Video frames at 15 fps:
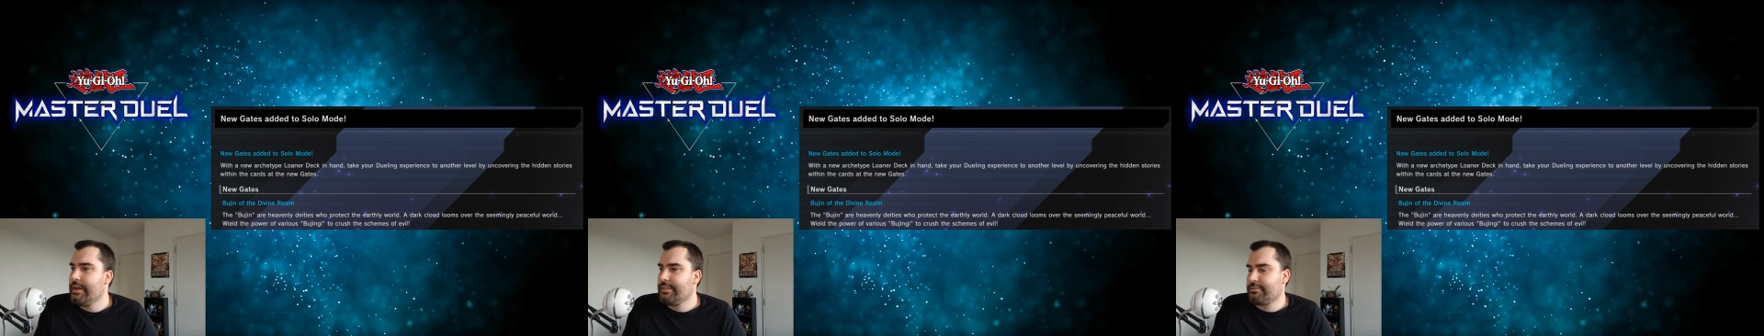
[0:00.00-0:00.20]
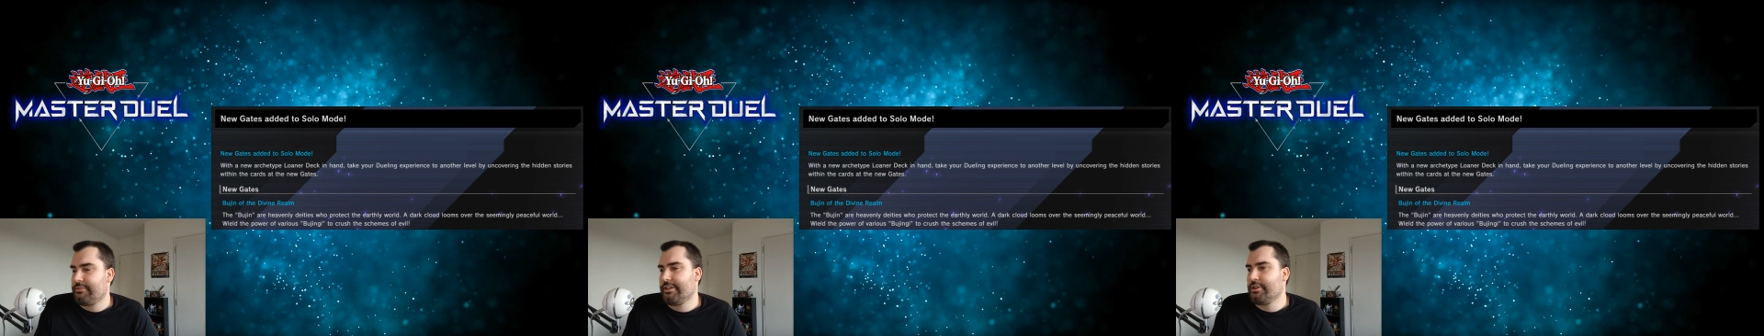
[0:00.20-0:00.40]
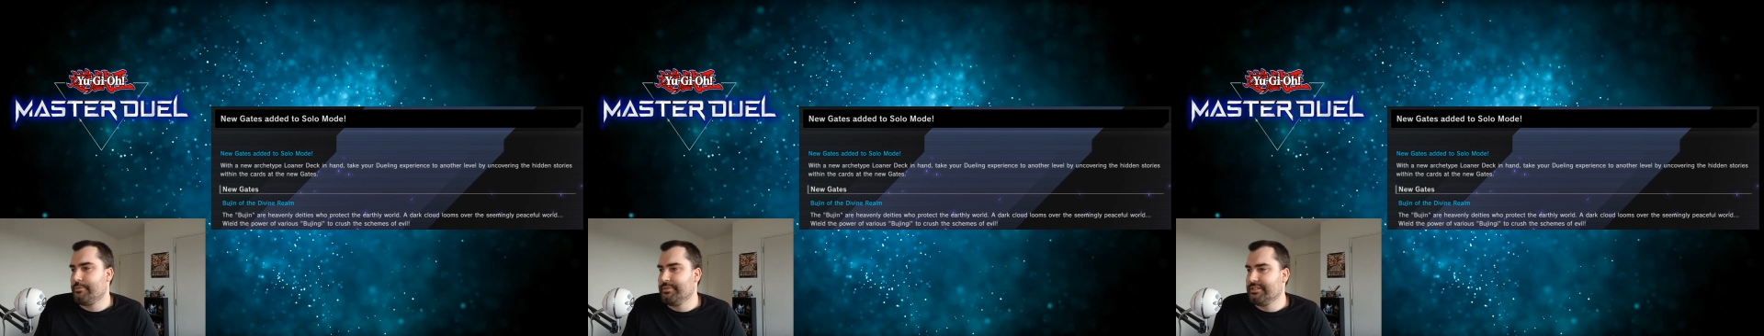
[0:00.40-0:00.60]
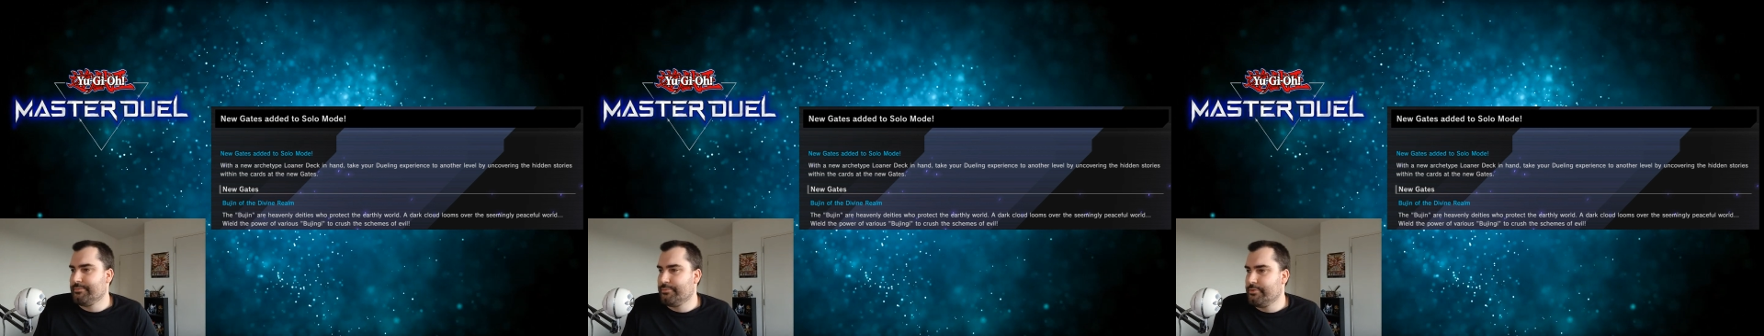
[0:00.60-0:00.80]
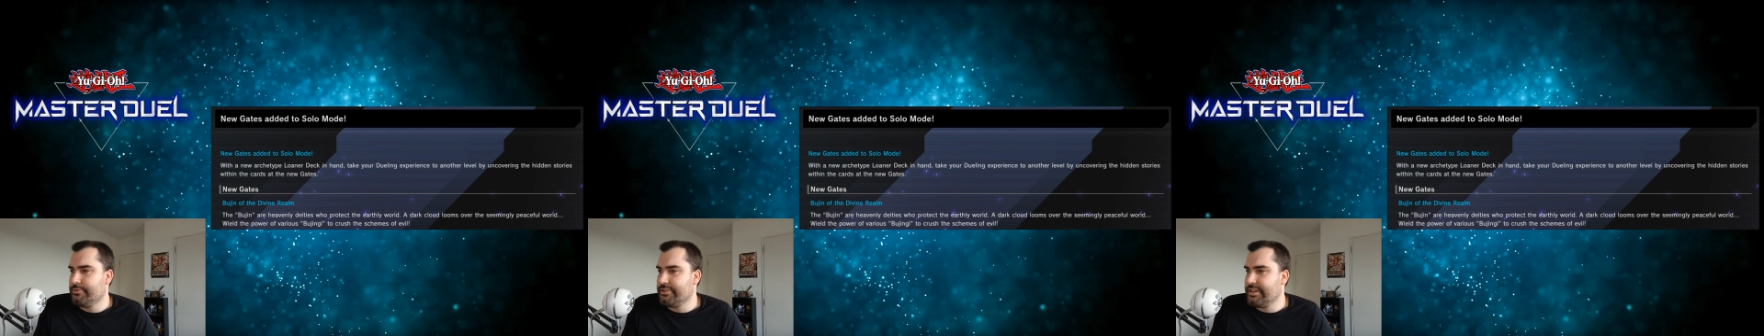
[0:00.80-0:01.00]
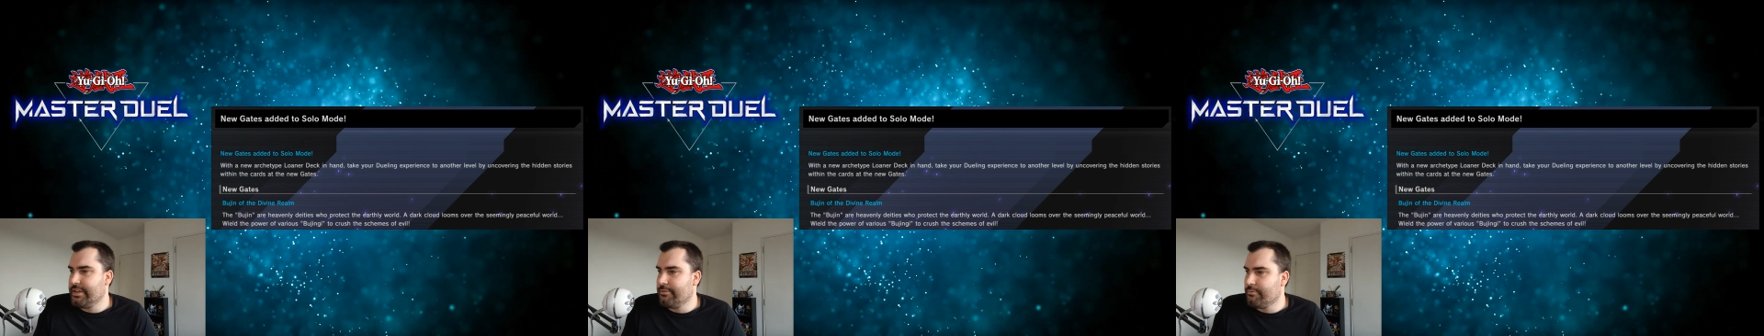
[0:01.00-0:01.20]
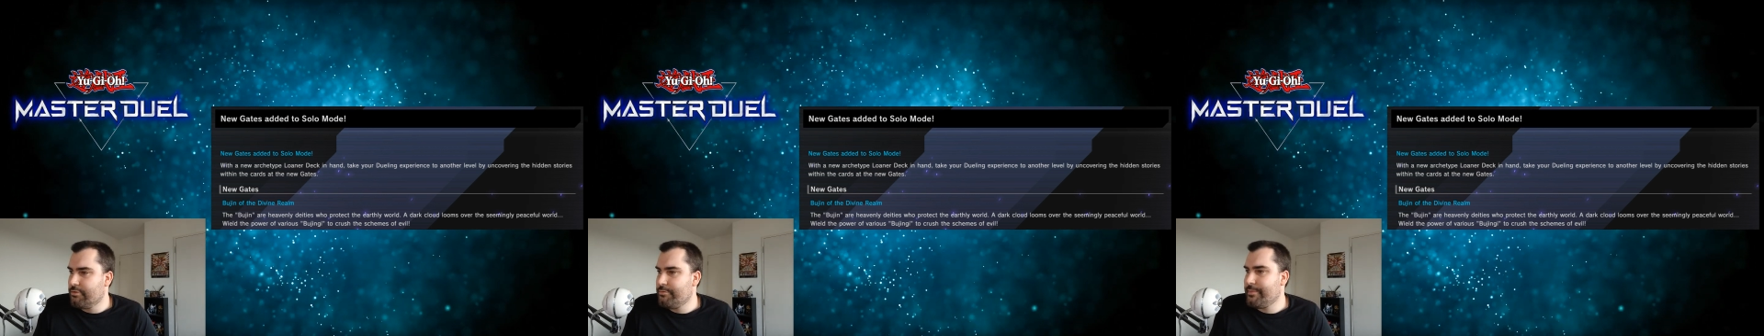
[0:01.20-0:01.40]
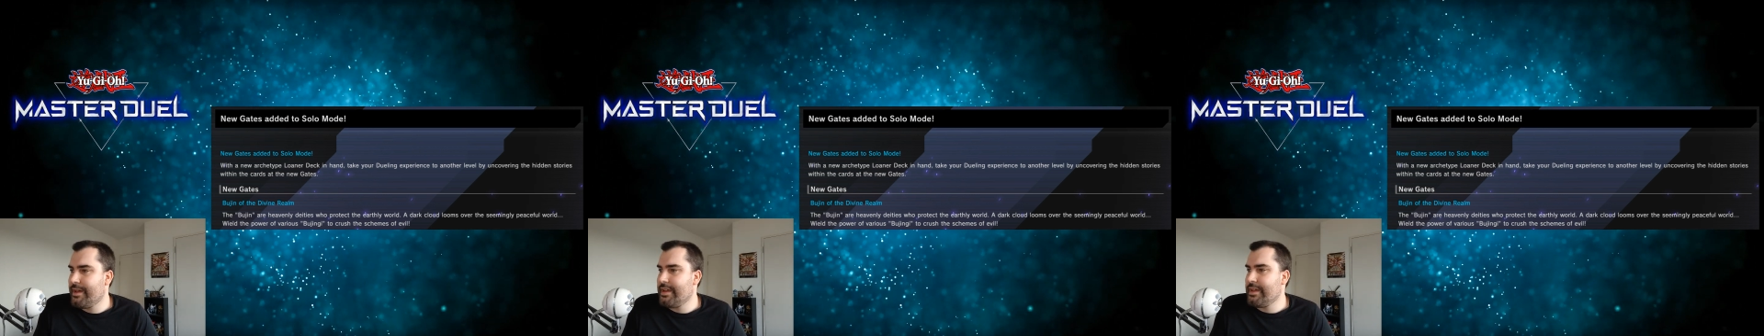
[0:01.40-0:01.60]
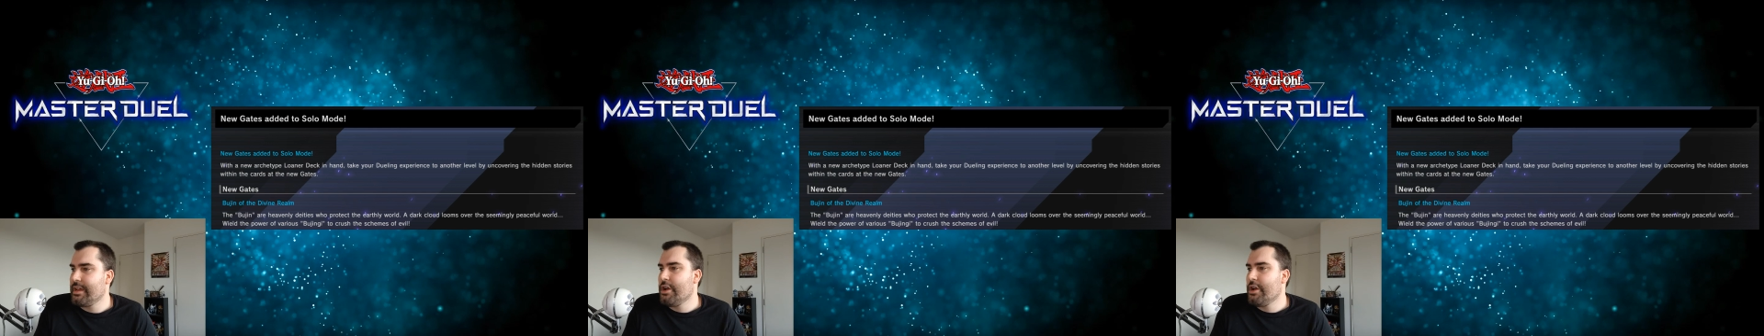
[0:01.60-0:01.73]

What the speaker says: 3 copies of Bujin Hirume,